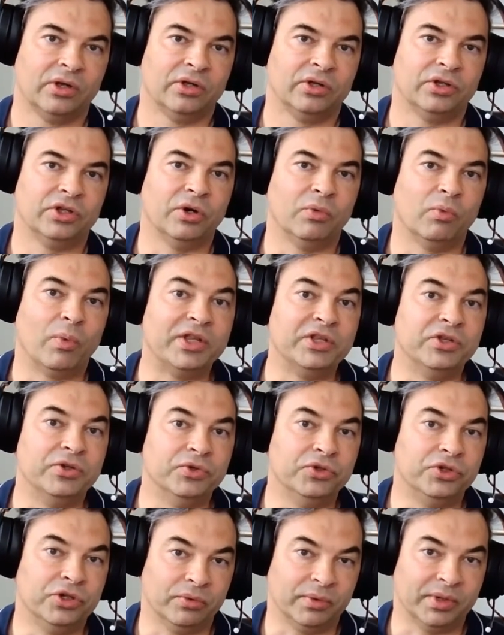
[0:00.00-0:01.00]
when you
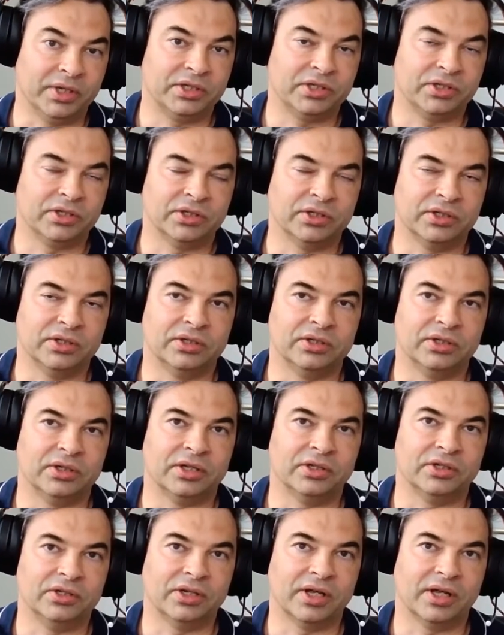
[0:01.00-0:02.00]
do it, and
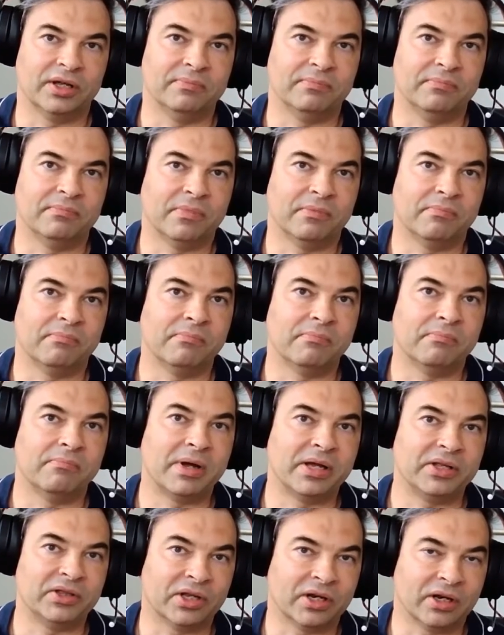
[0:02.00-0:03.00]

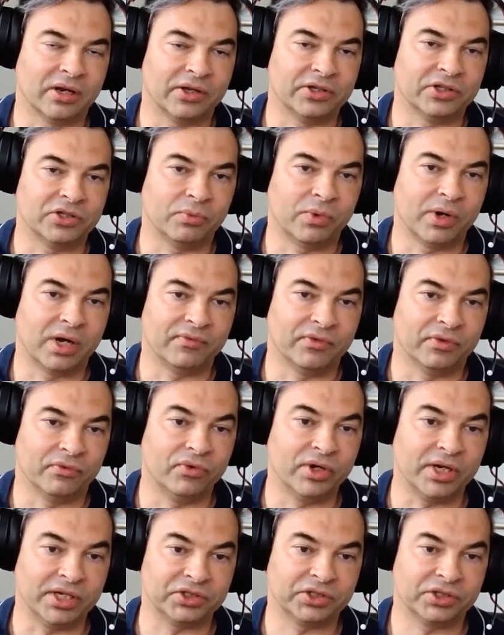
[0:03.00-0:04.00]
make the client aware of the
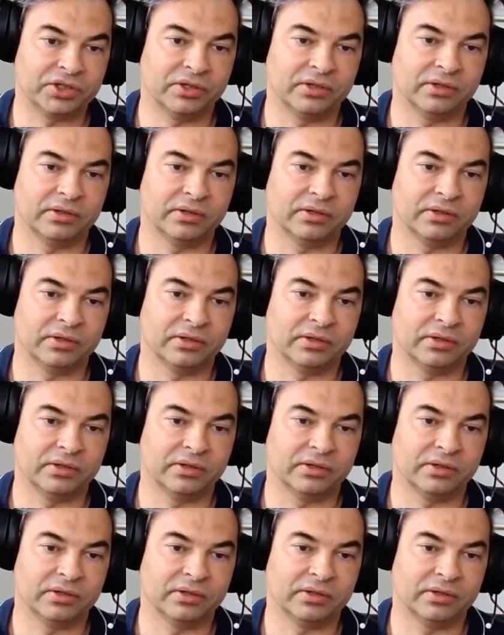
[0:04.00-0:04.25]
risk.